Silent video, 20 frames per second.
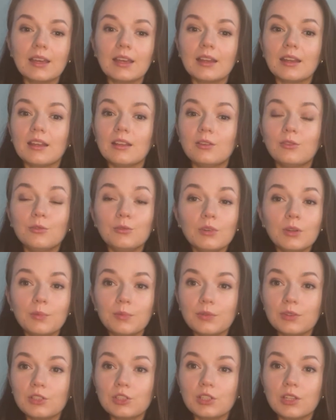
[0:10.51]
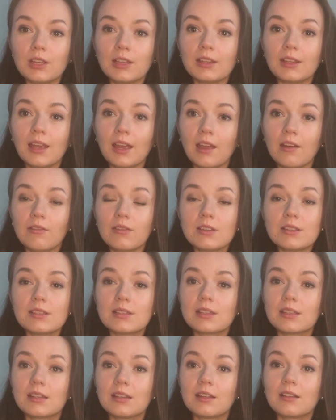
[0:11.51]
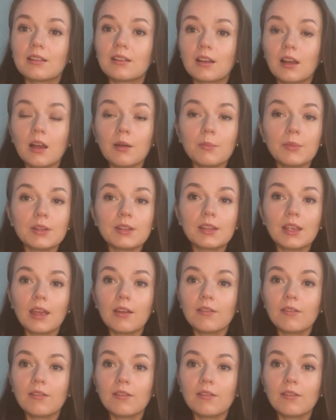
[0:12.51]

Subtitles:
and I do appreciate every single comment,